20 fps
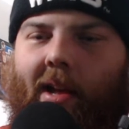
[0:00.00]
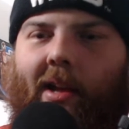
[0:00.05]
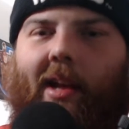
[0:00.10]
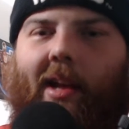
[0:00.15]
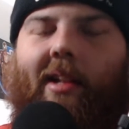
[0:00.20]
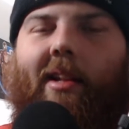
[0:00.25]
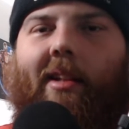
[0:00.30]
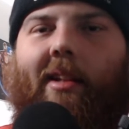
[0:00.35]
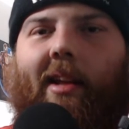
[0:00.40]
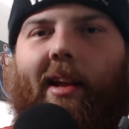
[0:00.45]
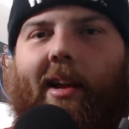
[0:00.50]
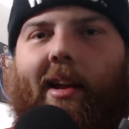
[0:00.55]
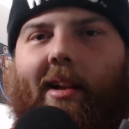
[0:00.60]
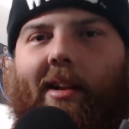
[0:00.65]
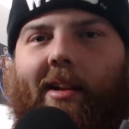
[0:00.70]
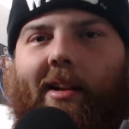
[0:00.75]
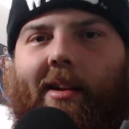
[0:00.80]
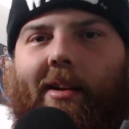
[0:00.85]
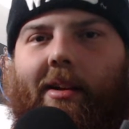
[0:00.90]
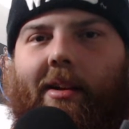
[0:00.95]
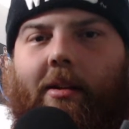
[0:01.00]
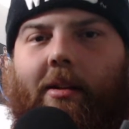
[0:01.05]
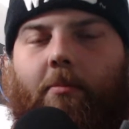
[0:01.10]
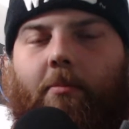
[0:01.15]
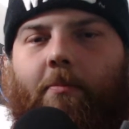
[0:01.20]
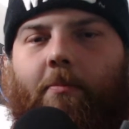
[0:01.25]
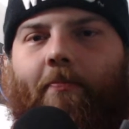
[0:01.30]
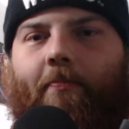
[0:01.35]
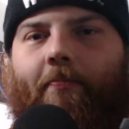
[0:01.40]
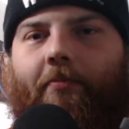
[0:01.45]
And then they added
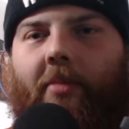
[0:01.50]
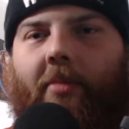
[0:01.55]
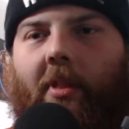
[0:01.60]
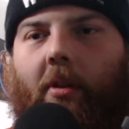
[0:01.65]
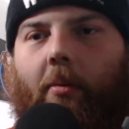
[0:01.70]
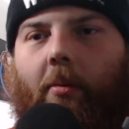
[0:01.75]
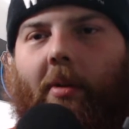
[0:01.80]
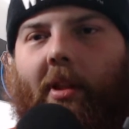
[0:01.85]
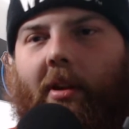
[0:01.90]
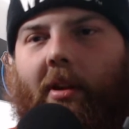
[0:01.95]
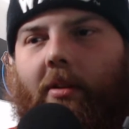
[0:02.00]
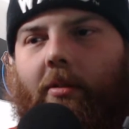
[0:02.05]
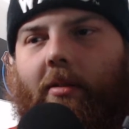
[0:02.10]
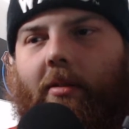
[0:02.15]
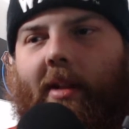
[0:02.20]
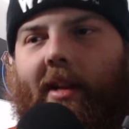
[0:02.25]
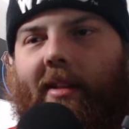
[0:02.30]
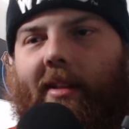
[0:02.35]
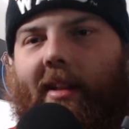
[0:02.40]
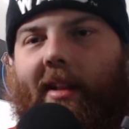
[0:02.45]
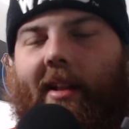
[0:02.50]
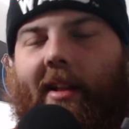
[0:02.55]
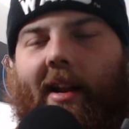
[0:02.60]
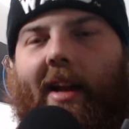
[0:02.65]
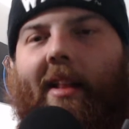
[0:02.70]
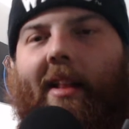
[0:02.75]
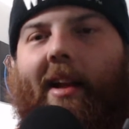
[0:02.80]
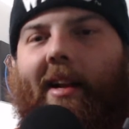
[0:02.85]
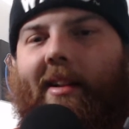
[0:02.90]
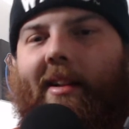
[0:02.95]
the really cool, like, thing that
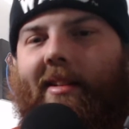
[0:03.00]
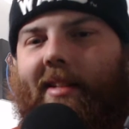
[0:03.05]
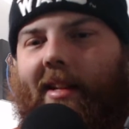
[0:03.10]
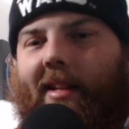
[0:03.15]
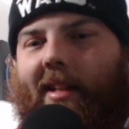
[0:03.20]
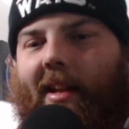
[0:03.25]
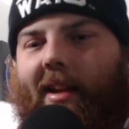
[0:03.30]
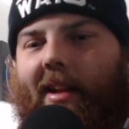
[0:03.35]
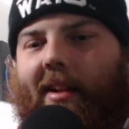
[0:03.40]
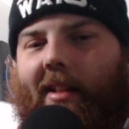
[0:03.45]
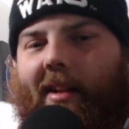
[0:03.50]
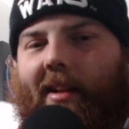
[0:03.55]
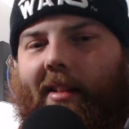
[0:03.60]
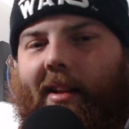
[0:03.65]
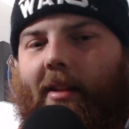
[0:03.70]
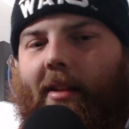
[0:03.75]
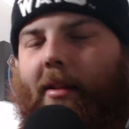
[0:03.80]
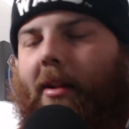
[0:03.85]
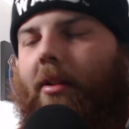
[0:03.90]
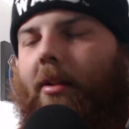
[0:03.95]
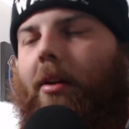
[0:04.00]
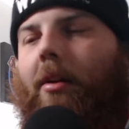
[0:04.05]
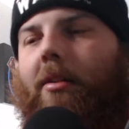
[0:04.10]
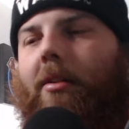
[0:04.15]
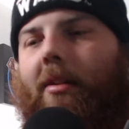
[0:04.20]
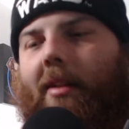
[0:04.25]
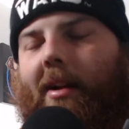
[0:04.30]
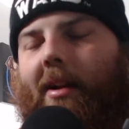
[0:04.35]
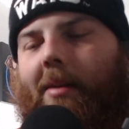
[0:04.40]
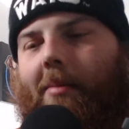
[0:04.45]
I liked is that they added, like, they talked
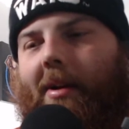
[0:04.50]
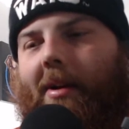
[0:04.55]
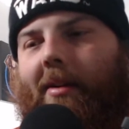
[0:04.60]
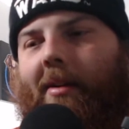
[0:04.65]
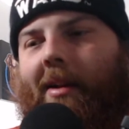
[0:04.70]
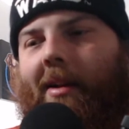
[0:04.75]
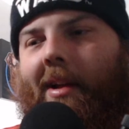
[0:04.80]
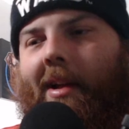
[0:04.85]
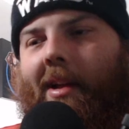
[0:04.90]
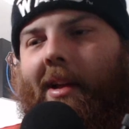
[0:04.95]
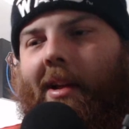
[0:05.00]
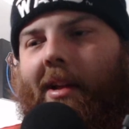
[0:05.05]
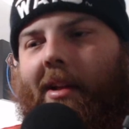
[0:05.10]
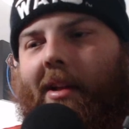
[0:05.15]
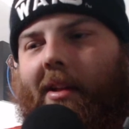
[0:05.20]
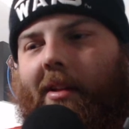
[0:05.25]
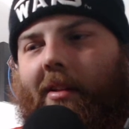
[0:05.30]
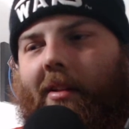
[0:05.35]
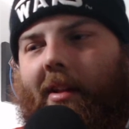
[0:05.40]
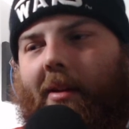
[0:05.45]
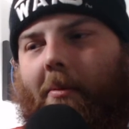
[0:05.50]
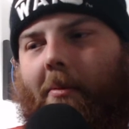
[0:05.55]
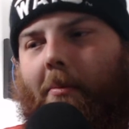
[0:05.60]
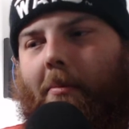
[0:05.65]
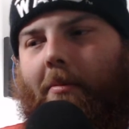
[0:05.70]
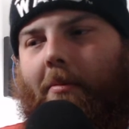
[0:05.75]
a lot about, like,